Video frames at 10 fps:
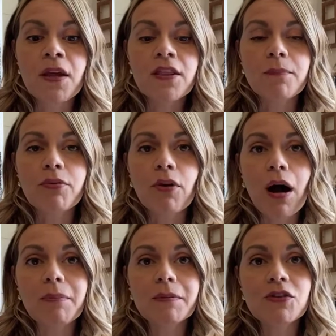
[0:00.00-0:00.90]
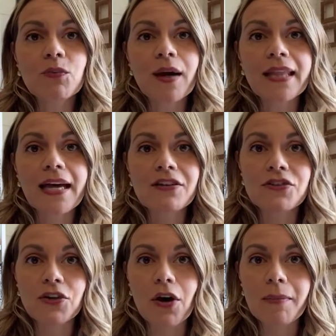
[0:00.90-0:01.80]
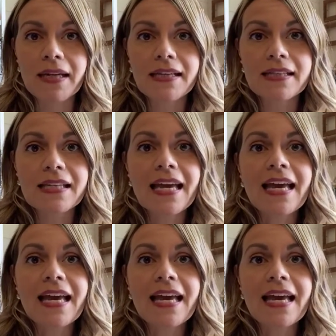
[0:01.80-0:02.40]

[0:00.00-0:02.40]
The problem is when that dominance,